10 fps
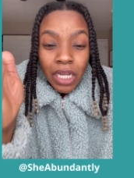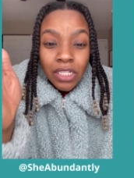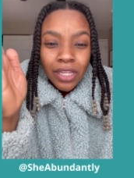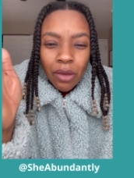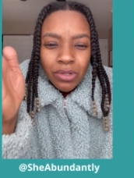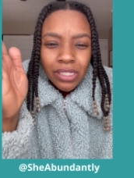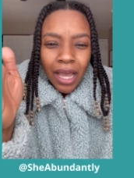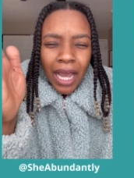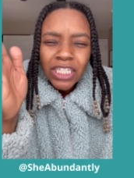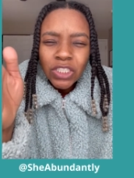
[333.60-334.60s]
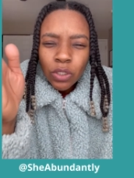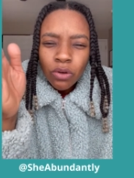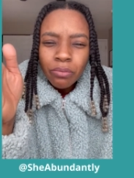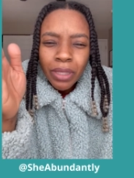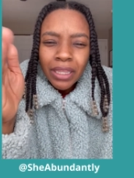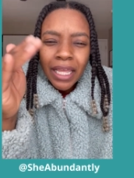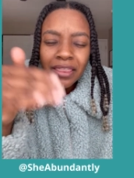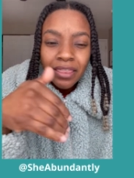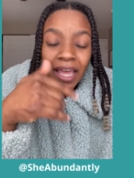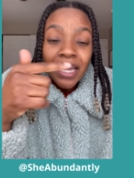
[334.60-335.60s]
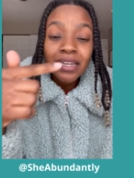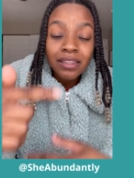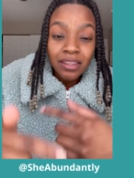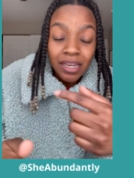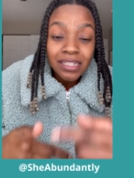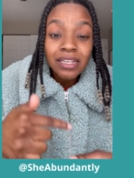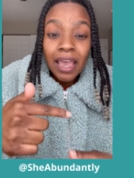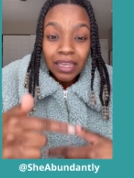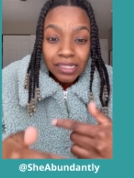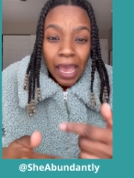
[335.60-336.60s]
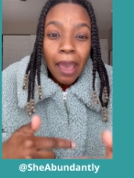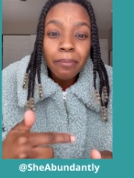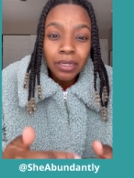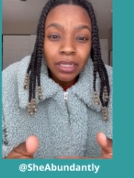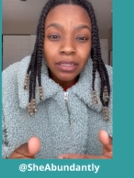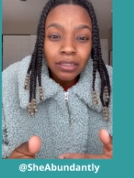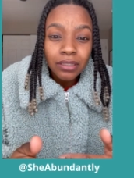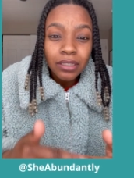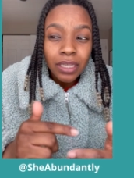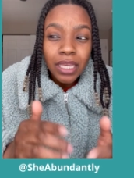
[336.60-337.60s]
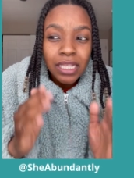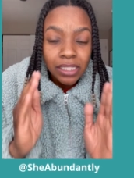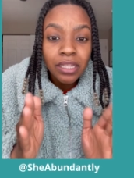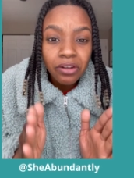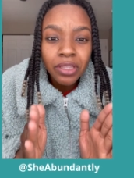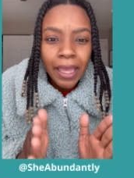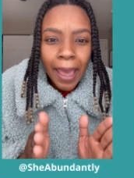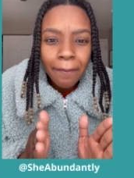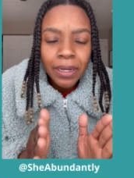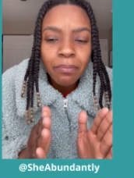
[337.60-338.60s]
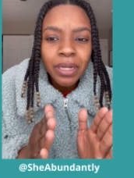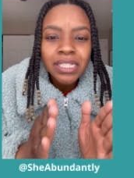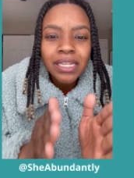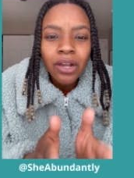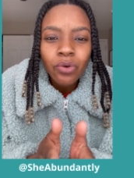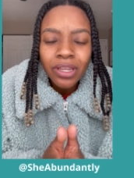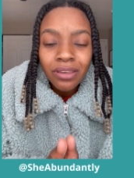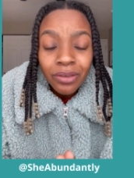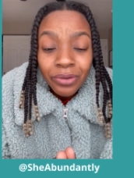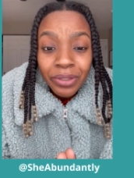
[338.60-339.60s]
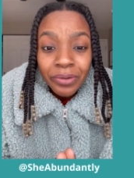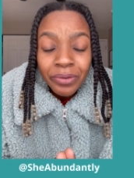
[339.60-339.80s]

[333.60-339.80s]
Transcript: So that was God showing me like that uh, the attack is happening. It's literally happening, but it's not going to kill you.